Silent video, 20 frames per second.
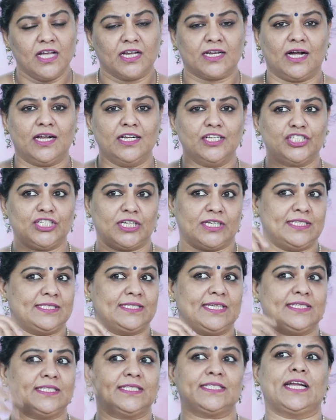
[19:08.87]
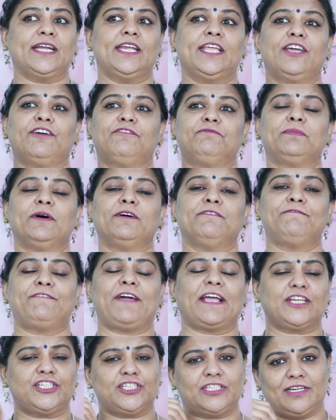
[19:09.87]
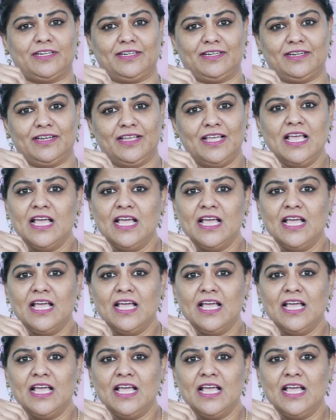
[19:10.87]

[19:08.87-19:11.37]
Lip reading: Culture is the study of perfection.